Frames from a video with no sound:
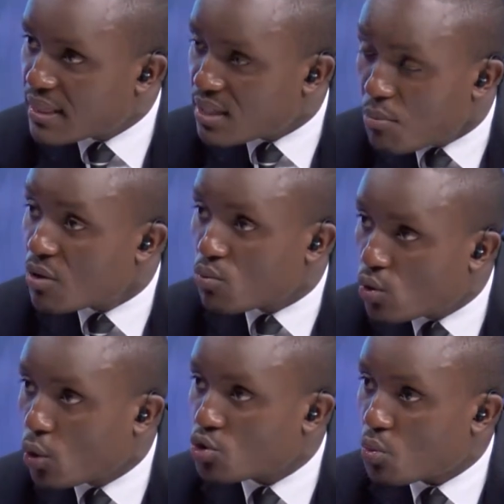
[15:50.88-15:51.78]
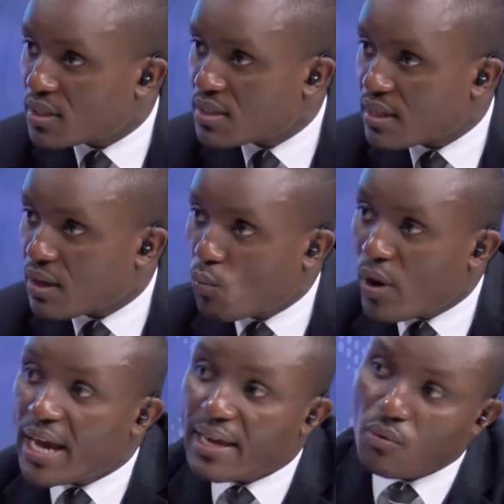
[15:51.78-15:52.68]
that somebody go to and say,
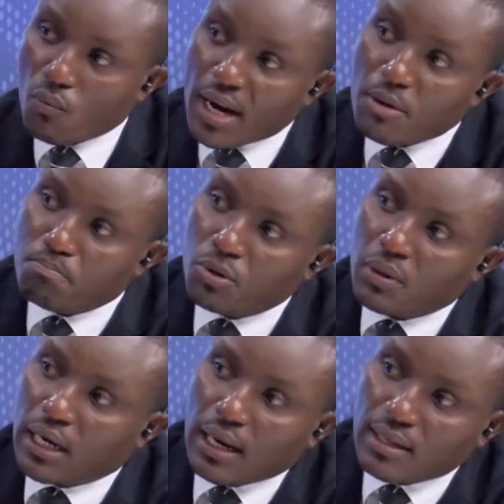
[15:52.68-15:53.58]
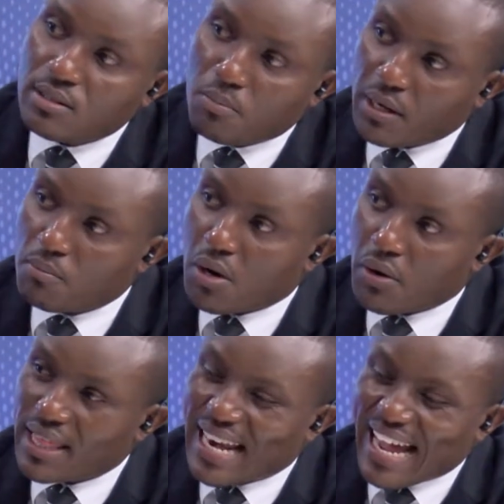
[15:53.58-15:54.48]
when I book a Last Minute Mara,
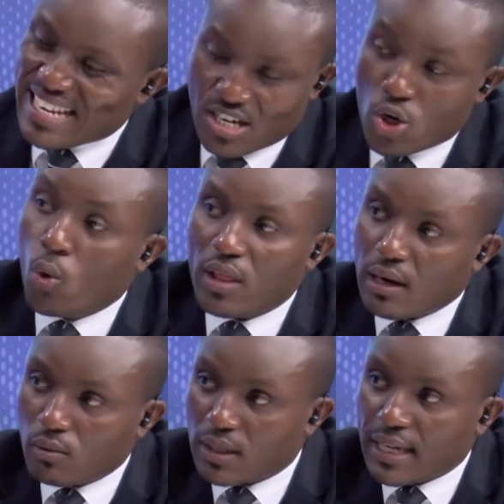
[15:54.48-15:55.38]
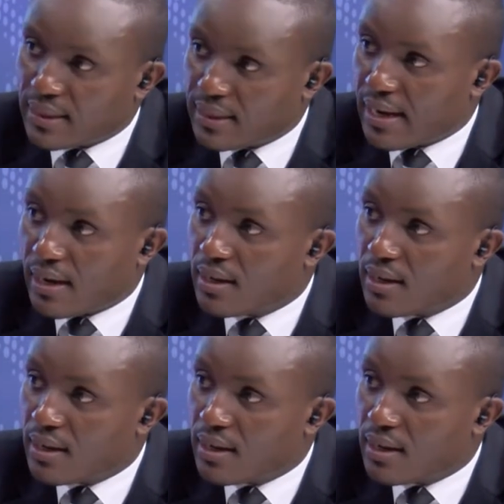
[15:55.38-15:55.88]
mm-hmm. then I know that I'll get there.